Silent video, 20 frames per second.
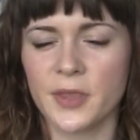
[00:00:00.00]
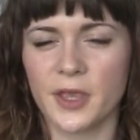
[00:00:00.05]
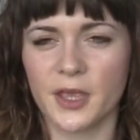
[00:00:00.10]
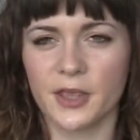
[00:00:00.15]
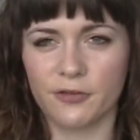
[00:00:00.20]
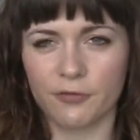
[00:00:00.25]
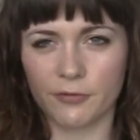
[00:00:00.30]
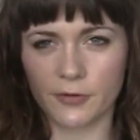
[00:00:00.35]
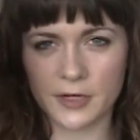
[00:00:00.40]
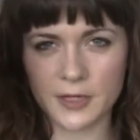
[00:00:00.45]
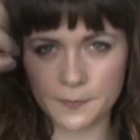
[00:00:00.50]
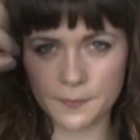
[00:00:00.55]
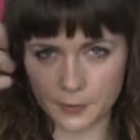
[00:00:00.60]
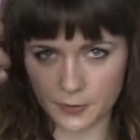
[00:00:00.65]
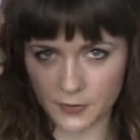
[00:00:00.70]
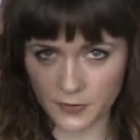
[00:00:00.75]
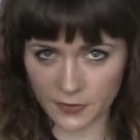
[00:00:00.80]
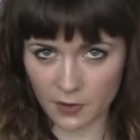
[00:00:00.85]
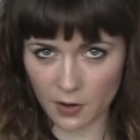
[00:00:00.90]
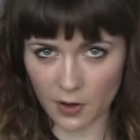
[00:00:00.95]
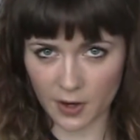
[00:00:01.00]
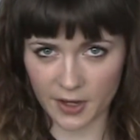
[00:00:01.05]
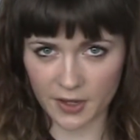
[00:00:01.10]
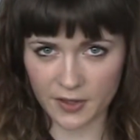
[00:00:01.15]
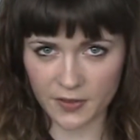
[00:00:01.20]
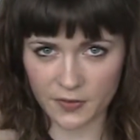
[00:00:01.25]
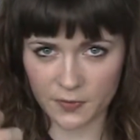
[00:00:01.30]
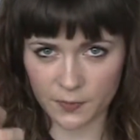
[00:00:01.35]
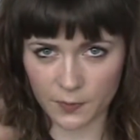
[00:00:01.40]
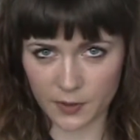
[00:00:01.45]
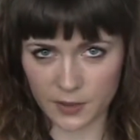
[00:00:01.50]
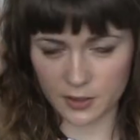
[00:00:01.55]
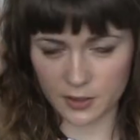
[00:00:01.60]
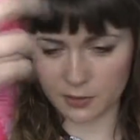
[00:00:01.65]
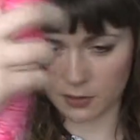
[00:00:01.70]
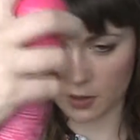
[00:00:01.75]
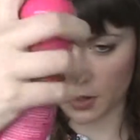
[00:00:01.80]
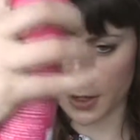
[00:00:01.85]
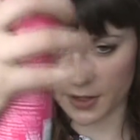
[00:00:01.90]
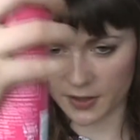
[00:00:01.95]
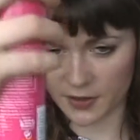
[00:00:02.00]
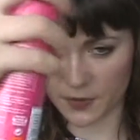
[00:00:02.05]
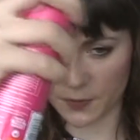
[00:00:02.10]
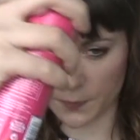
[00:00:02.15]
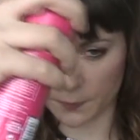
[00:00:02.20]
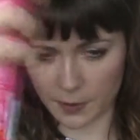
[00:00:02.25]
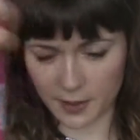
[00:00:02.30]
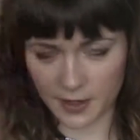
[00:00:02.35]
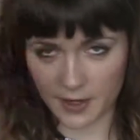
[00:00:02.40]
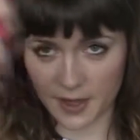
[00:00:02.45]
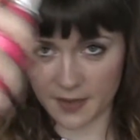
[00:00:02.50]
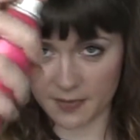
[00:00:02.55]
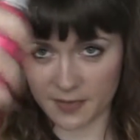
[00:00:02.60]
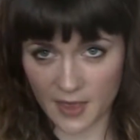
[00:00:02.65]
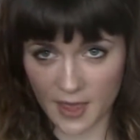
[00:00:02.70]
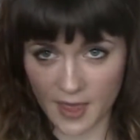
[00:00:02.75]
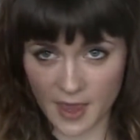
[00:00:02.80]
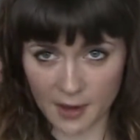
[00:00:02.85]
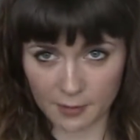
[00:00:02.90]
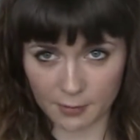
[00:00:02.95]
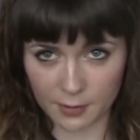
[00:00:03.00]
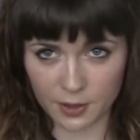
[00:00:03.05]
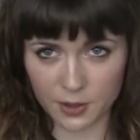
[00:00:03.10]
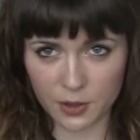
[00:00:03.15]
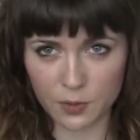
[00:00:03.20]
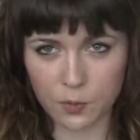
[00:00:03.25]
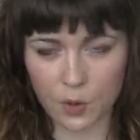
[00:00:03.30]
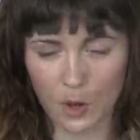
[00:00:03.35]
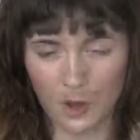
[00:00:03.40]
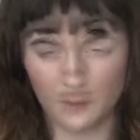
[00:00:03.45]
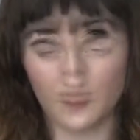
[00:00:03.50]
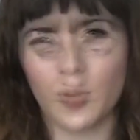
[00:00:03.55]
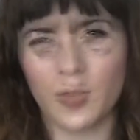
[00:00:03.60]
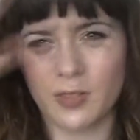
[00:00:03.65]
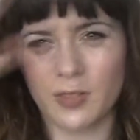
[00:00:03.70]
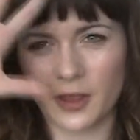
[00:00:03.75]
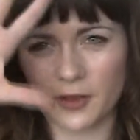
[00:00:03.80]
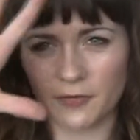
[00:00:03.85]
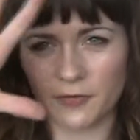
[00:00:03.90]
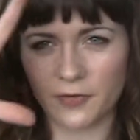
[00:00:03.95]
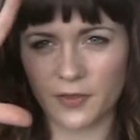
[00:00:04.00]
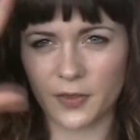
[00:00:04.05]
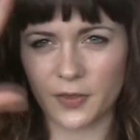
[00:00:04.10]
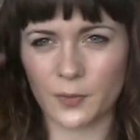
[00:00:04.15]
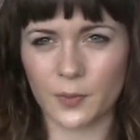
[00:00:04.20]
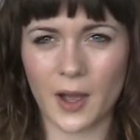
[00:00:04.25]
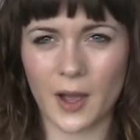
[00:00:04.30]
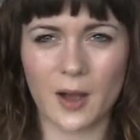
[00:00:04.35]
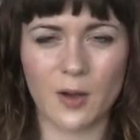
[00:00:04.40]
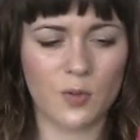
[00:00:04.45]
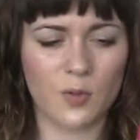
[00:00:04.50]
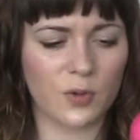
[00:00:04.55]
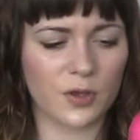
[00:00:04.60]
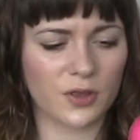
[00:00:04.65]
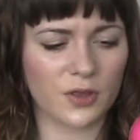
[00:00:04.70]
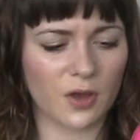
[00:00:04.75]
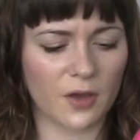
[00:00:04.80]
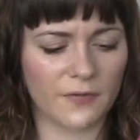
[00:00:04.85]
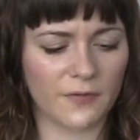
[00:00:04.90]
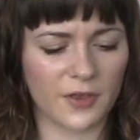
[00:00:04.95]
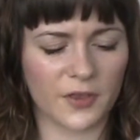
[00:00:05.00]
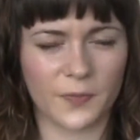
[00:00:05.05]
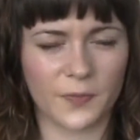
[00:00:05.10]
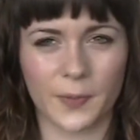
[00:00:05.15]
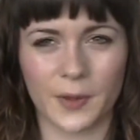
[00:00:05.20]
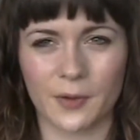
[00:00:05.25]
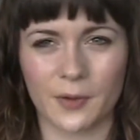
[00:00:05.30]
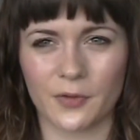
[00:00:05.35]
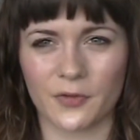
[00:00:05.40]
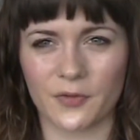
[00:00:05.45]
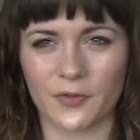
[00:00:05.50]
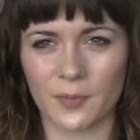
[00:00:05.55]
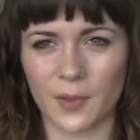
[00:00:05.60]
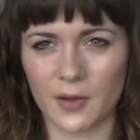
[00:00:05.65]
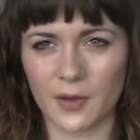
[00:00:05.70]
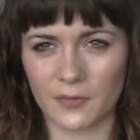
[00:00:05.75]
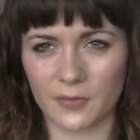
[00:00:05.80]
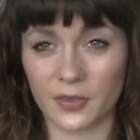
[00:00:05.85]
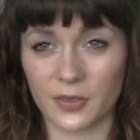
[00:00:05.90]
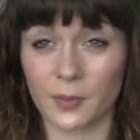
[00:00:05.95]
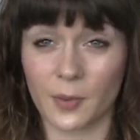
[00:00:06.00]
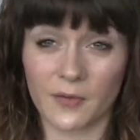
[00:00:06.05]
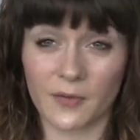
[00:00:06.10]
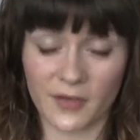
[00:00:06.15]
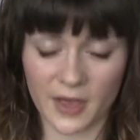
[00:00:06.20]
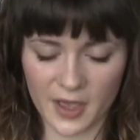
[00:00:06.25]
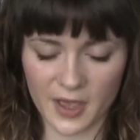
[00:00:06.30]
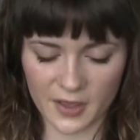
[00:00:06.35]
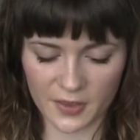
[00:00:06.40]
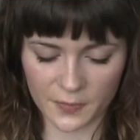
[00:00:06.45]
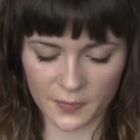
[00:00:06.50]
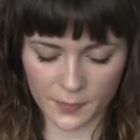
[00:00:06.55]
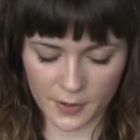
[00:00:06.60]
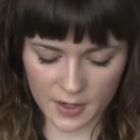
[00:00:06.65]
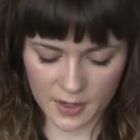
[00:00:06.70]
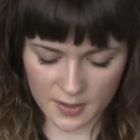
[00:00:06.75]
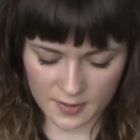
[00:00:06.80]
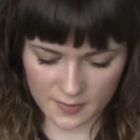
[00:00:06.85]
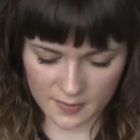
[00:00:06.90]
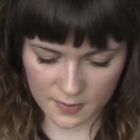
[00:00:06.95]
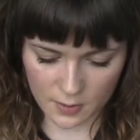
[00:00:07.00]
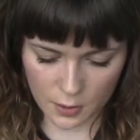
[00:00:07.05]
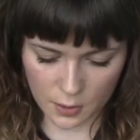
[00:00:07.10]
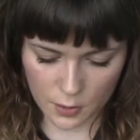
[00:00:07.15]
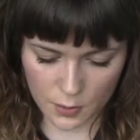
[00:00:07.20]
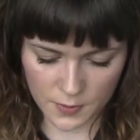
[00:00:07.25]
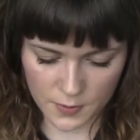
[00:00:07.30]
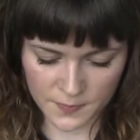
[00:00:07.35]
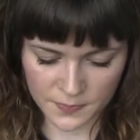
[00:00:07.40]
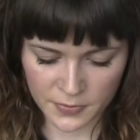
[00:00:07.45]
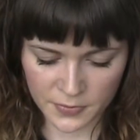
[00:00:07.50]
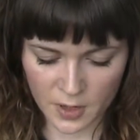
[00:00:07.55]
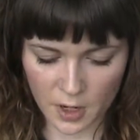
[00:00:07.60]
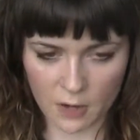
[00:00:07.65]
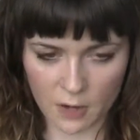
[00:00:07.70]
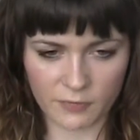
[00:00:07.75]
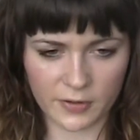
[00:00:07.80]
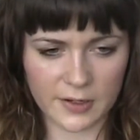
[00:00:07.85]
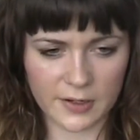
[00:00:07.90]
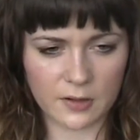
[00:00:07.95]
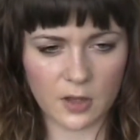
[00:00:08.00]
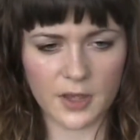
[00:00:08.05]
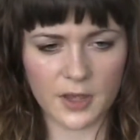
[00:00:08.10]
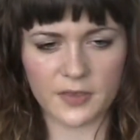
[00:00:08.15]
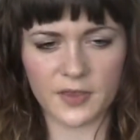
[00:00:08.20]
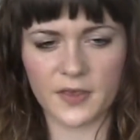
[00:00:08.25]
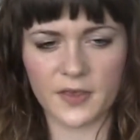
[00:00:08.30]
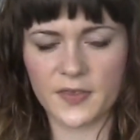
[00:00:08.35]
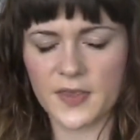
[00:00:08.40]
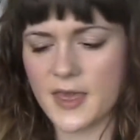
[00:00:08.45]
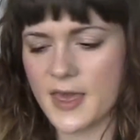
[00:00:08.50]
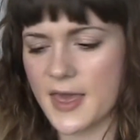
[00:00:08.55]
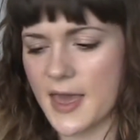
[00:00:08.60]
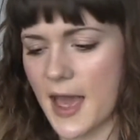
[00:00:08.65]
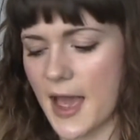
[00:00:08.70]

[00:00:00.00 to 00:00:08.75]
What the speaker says: It's really precise you like spray it in the area you want. It won't like fizzle out, which I've experienced from some other hairsprays, so I really like this.